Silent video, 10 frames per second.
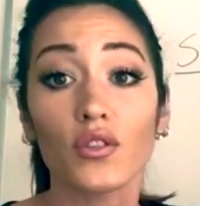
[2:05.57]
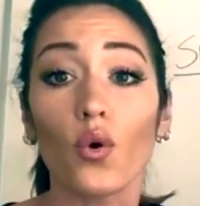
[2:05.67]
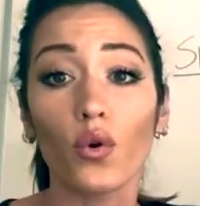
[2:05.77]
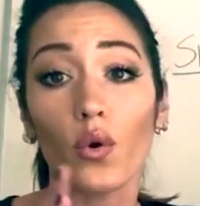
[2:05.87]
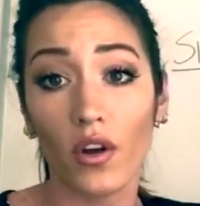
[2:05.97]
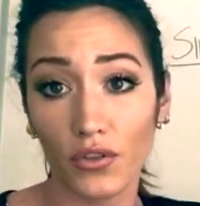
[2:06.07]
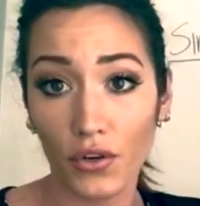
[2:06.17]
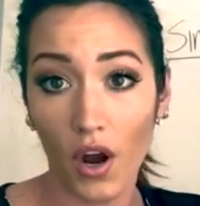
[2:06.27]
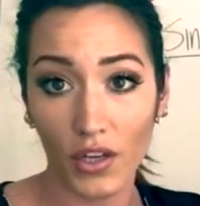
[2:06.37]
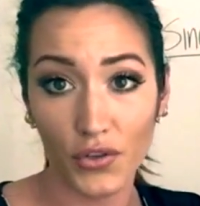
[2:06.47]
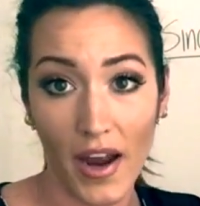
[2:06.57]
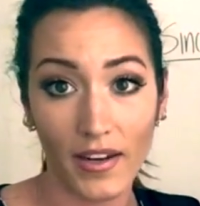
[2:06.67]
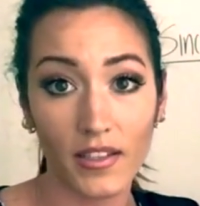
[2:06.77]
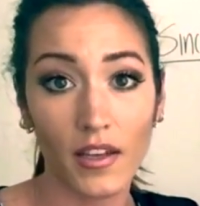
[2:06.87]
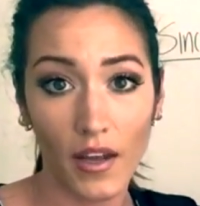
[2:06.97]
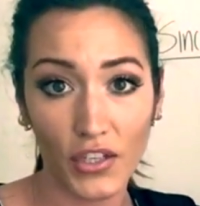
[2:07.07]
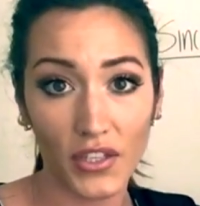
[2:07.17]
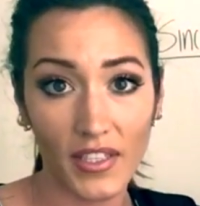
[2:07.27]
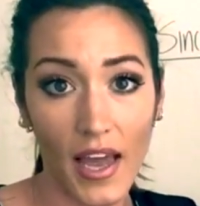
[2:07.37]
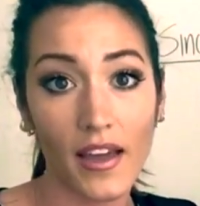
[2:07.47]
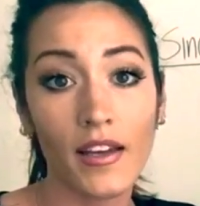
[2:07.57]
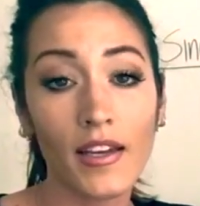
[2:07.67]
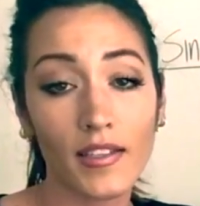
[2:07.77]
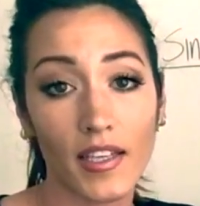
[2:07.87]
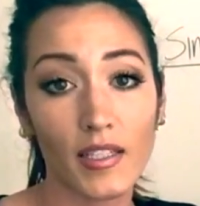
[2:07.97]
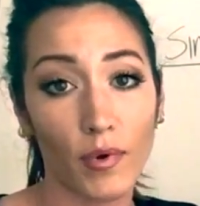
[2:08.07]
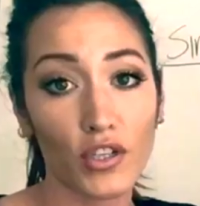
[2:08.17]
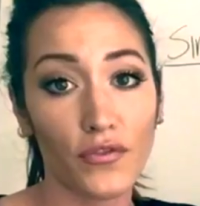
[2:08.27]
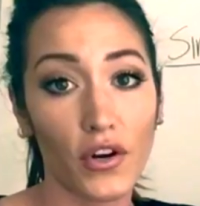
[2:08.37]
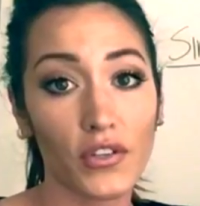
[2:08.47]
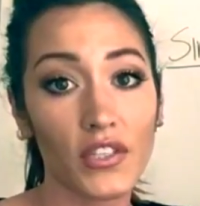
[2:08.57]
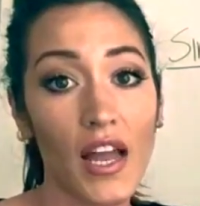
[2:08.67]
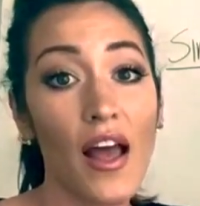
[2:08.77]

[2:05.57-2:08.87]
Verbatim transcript: sold or under contract, I should say, since March first.